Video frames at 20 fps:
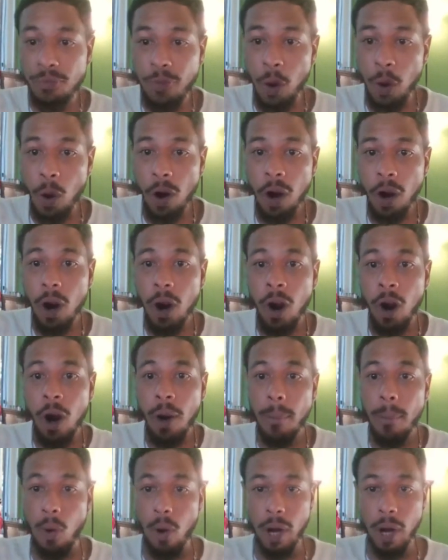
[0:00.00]
For
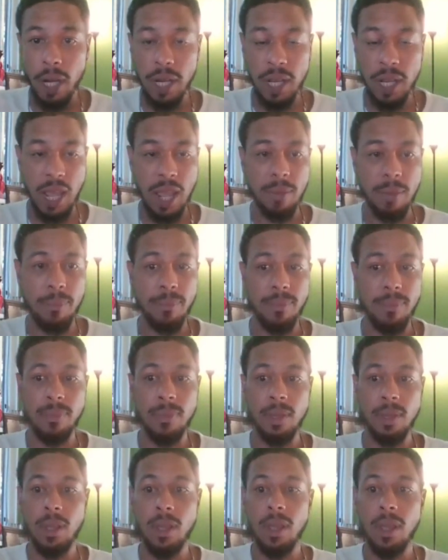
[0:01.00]
our morning game,
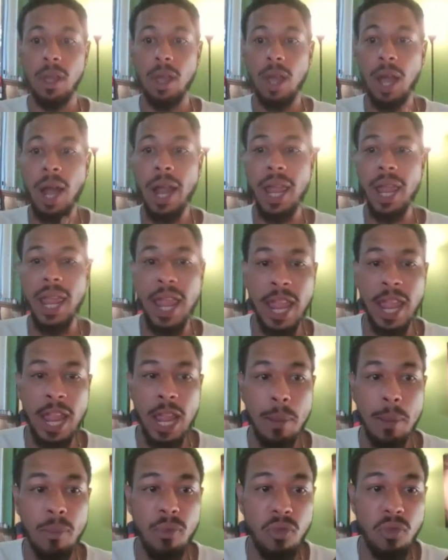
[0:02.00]
I
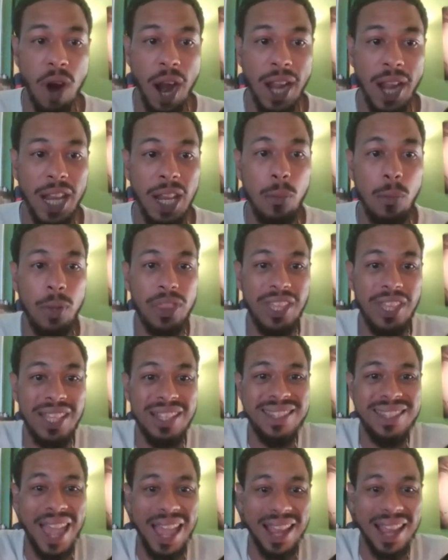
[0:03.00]
am riding with the
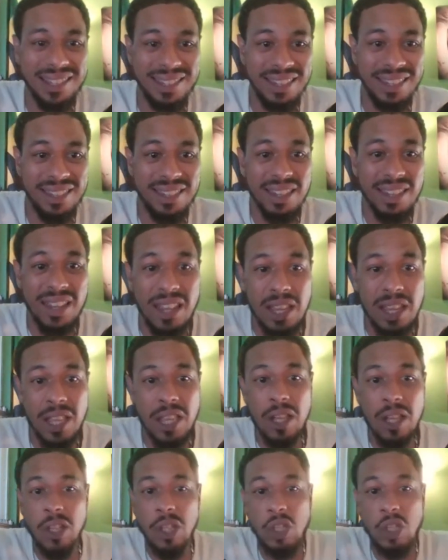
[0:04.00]
Texans
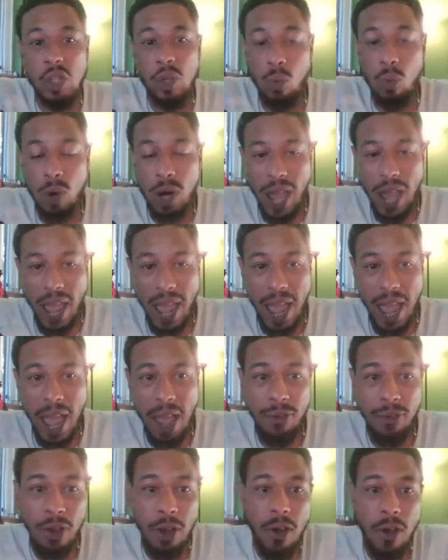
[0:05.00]

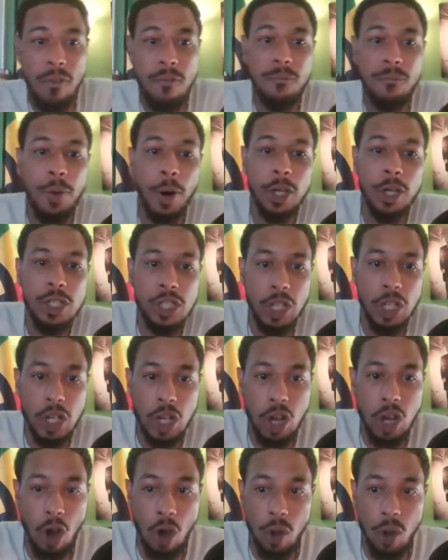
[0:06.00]
2.5 versus the
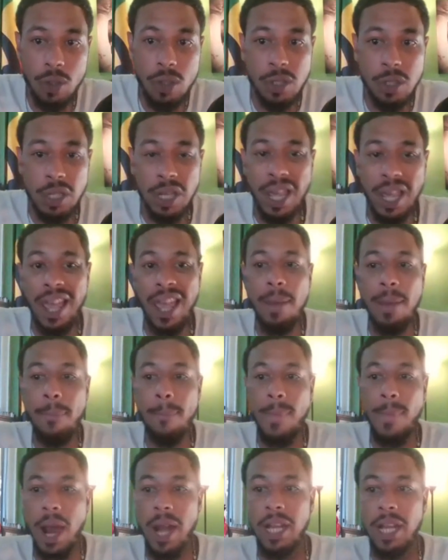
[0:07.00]
Colts at
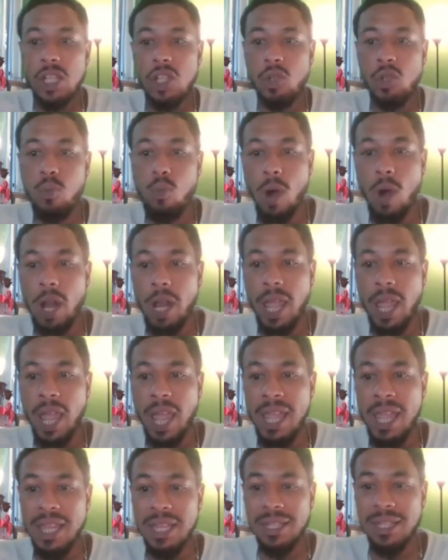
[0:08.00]
minus
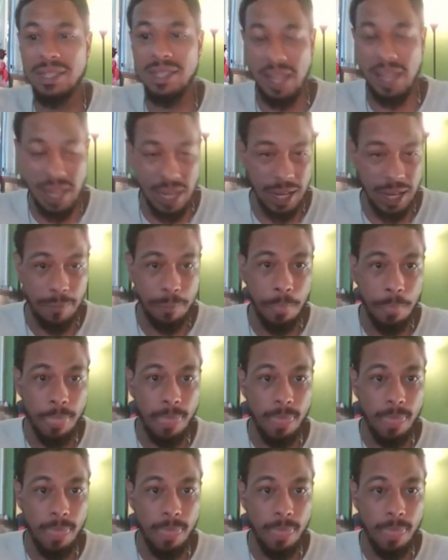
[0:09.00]
118.